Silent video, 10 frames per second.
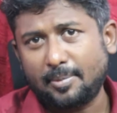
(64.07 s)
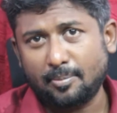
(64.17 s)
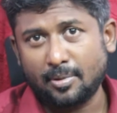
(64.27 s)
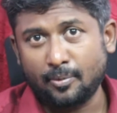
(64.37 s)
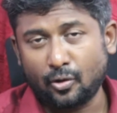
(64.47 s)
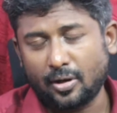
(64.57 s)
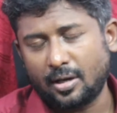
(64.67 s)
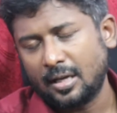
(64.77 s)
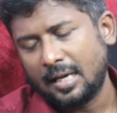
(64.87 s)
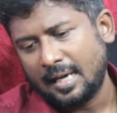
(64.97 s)

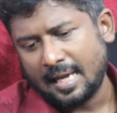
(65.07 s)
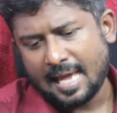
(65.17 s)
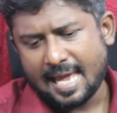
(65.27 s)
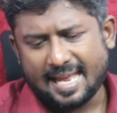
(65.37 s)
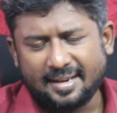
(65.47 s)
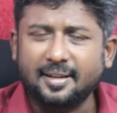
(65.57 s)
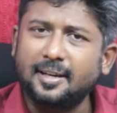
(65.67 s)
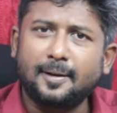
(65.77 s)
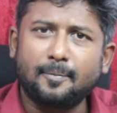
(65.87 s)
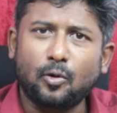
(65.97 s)
immemorial, and
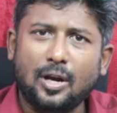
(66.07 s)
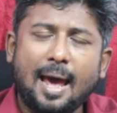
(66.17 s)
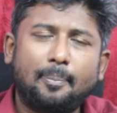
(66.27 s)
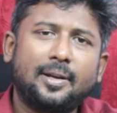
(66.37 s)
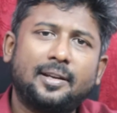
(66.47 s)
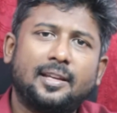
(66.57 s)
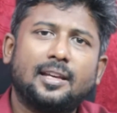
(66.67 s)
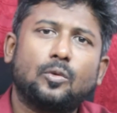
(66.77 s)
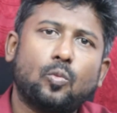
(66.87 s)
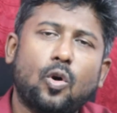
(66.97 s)
what happened
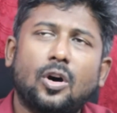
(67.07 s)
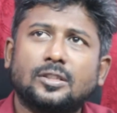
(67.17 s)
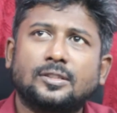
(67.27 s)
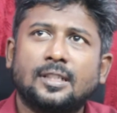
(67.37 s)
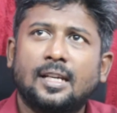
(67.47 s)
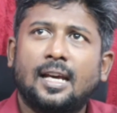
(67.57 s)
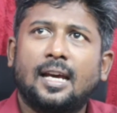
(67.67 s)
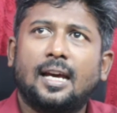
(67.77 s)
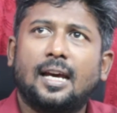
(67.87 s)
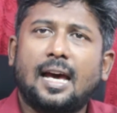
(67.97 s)
here was
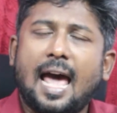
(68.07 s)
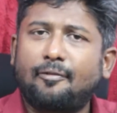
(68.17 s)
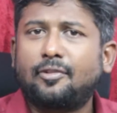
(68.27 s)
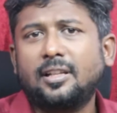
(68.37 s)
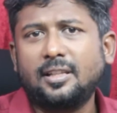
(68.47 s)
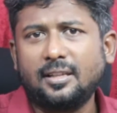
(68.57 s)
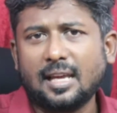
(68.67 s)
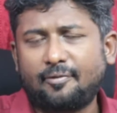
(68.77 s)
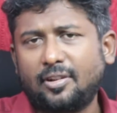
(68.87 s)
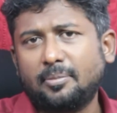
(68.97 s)
after the
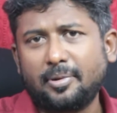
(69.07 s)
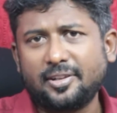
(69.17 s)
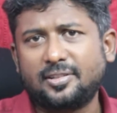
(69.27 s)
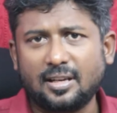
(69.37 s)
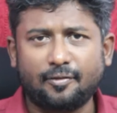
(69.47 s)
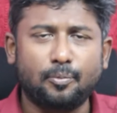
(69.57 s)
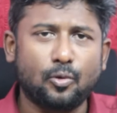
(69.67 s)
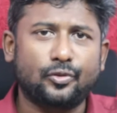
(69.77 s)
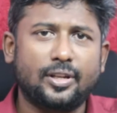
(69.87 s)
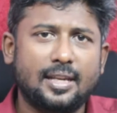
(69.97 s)
British left
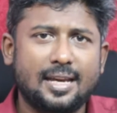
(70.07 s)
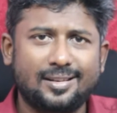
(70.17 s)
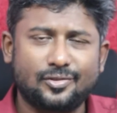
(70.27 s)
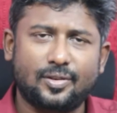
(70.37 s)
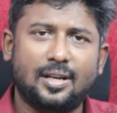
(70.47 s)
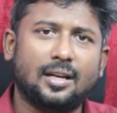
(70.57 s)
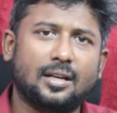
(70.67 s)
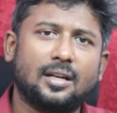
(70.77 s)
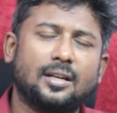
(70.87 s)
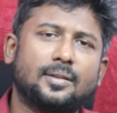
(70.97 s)
both India and Sri
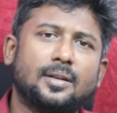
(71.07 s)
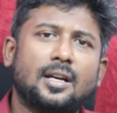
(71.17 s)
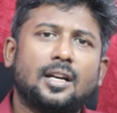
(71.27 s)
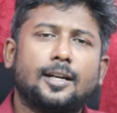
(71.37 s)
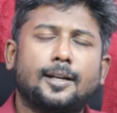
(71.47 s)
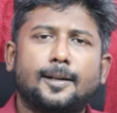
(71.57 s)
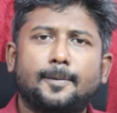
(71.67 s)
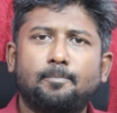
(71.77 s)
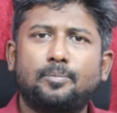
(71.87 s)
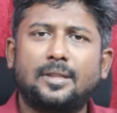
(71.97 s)
Lanka,
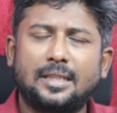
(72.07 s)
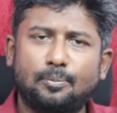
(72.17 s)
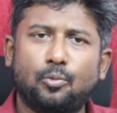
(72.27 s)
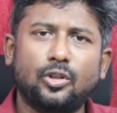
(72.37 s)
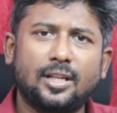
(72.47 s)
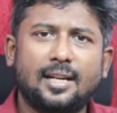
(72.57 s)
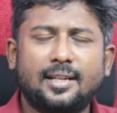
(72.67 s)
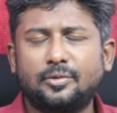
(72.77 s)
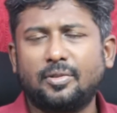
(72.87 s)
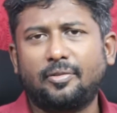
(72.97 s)
both the
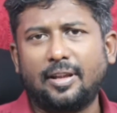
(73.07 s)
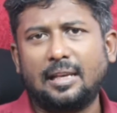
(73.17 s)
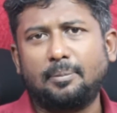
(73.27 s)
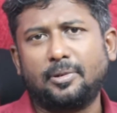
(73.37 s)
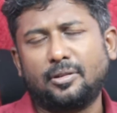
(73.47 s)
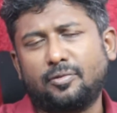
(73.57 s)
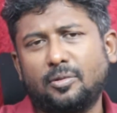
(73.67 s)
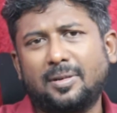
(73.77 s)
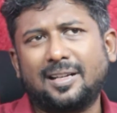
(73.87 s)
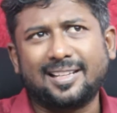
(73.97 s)
countries were fairly peaceful,
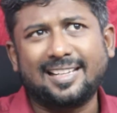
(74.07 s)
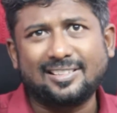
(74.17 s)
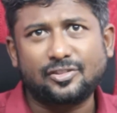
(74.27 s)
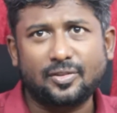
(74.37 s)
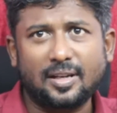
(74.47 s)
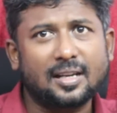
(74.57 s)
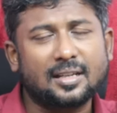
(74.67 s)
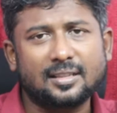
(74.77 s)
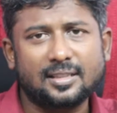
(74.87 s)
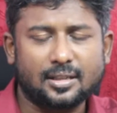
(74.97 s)
but in Sri
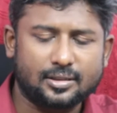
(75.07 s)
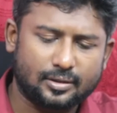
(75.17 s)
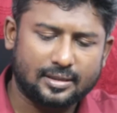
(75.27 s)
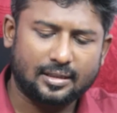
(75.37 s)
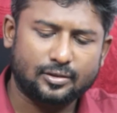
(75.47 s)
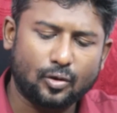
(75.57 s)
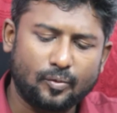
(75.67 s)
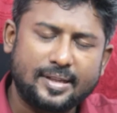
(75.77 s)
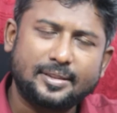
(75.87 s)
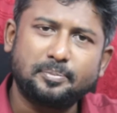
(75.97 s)
Lanka there has
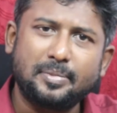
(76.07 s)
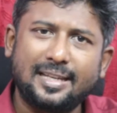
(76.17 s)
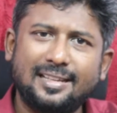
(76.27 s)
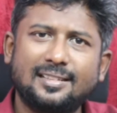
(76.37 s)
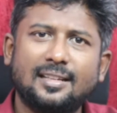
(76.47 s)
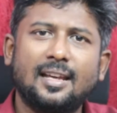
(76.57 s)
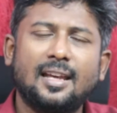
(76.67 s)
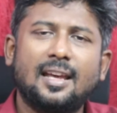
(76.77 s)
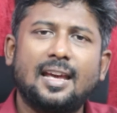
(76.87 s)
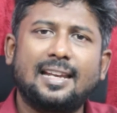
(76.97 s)
always been
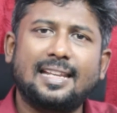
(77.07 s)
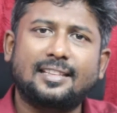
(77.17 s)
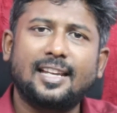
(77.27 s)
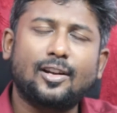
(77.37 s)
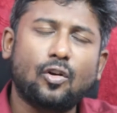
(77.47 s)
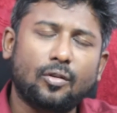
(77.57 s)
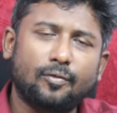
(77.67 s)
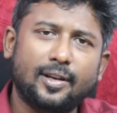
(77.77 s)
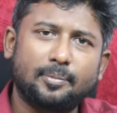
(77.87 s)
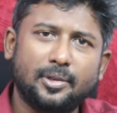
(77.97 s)
an ethnic
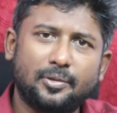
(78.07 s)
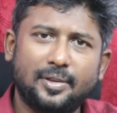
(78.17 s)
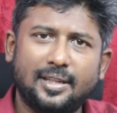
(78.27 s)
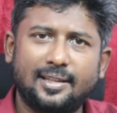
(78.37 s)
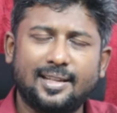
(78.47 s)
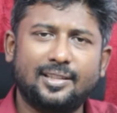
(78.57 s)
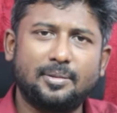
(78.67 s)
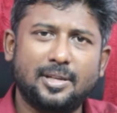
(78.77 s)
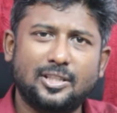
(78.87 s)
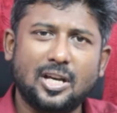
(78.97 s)
conflict between the
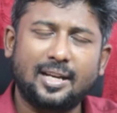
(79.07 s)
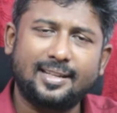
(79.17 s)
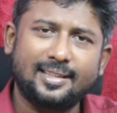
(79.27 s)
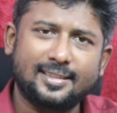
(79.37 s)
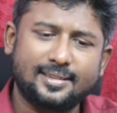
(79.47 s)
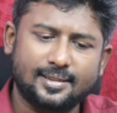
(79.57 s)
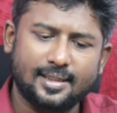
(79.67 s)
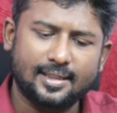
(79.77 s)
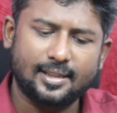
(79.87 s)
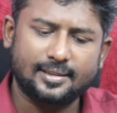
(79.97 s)
majority
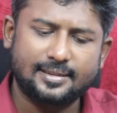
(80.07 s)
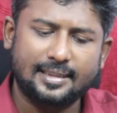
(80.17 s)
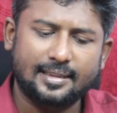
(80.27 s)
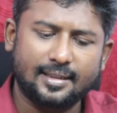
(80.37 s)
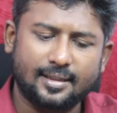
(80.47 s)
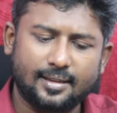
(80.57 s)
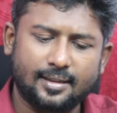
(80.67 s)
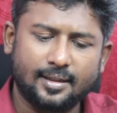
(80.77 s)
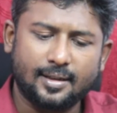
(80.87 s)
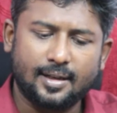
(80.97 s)
Sinhalese
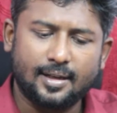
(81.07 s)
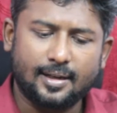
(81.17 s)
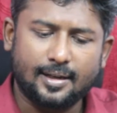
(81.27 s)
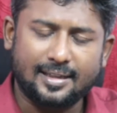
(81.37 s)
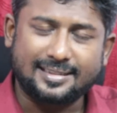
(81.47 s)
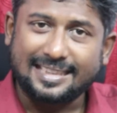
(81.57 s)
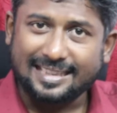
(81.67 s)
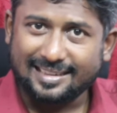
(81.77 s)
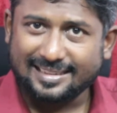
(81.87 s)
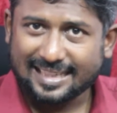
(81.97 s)

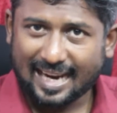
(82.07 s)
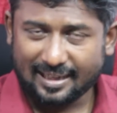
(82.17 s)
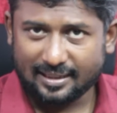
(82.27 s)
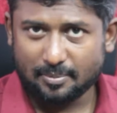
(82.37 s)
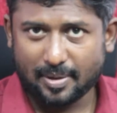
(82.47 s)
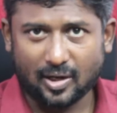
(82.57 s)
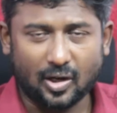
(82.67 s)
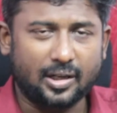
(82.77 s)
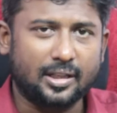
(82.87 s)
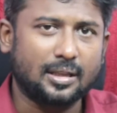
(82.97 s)
and the
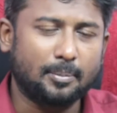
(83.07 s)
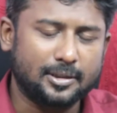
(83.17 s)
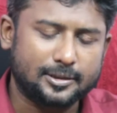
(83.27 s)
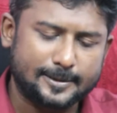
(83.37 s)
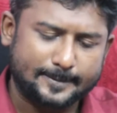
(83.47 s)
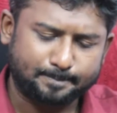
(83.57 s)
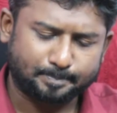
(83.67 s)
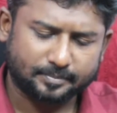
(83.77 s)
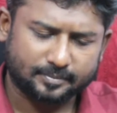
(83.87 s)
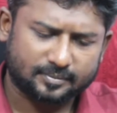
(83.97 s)
minority Tamils.
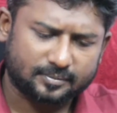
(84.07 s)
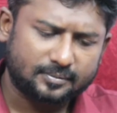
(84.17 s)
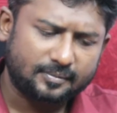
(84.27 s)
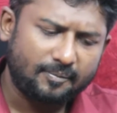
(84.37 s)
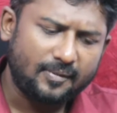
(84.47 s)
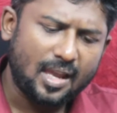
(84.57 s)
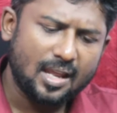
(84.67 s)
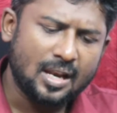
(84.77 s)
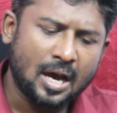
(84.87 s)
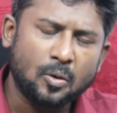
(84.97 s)

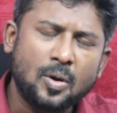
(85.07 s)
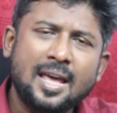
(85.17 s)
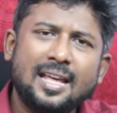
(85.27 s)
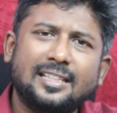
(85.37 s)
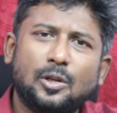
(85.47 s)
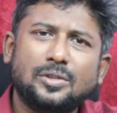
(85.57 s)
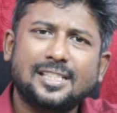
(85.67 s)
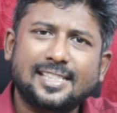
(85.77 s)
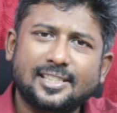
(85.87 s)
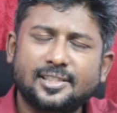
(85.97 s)
Now, there was a
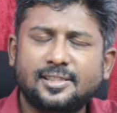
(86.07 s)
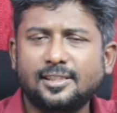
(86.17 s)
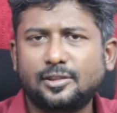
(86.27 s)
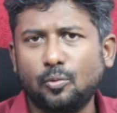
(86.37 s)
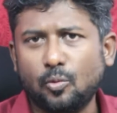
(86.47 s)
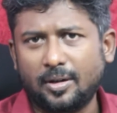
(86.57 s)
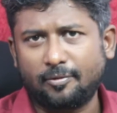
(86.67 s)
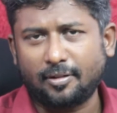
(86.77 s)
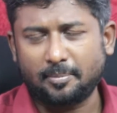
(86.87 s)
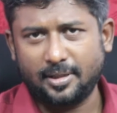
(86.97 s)
secessionist movement
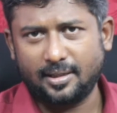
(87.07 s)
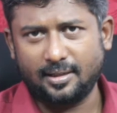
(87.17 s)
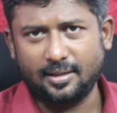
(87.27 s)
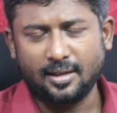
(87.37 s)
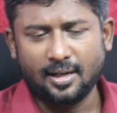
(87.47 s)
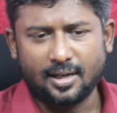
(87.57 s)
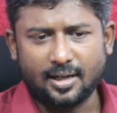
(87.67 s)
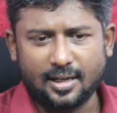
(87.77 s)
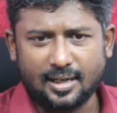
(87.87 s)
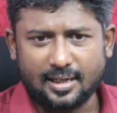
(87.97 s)
from the
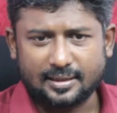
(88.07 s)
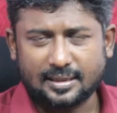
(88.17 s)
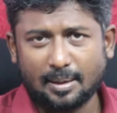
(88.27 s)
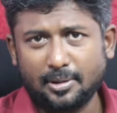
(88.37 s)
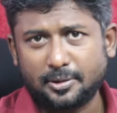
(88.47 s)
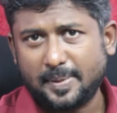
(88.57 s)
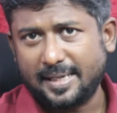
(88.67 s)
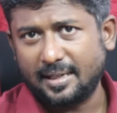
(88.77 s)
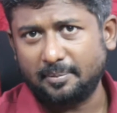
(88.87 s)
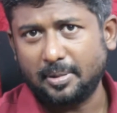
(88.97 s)

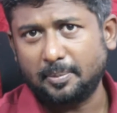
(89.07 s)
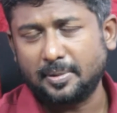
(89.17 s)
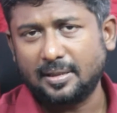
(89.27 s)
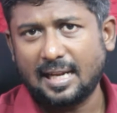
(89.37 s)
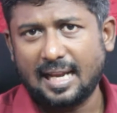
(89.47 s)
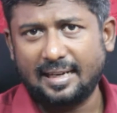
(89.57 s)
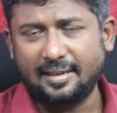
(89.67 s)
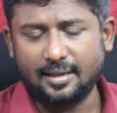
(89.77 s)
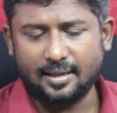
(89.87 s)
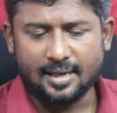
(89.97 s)
Tamil-speaking people,
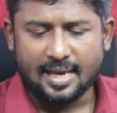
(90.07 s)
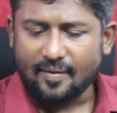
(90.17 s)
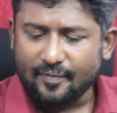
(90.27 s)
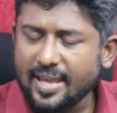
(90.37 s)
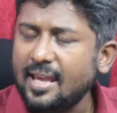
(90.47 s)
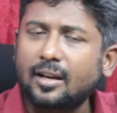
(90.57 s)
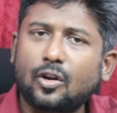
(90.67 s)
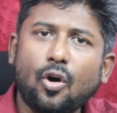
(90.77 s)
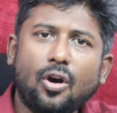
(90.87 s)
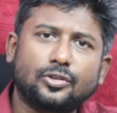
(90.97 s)
and their
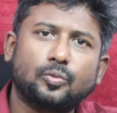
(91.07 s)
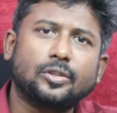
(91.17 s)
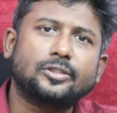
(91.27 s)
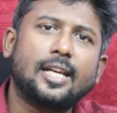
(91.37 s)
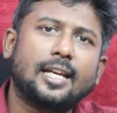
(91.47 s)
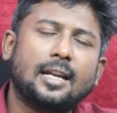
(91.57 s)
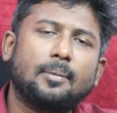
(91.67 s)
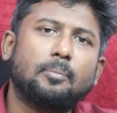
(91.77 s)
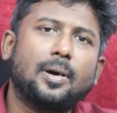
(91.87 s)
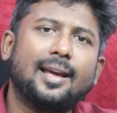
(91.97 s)
cause was taken
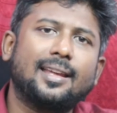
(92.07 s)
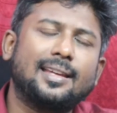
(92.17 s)
up by